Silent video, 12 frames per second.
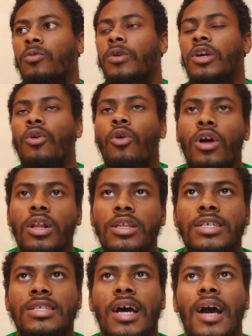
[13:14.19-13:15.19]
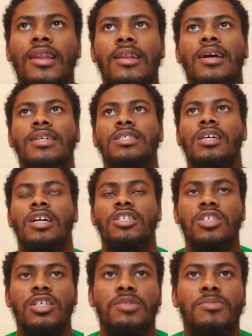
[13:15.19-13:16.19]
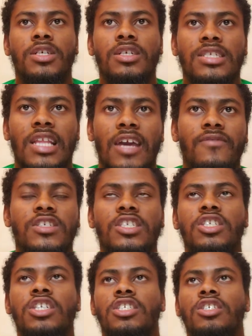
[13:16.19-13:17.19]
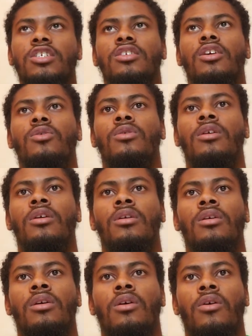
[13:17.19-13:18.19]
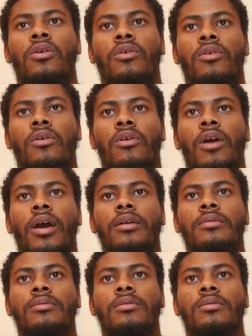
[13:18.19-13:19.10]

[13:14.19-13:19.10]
we all need to analyze and adjust, because life is changing now. Right?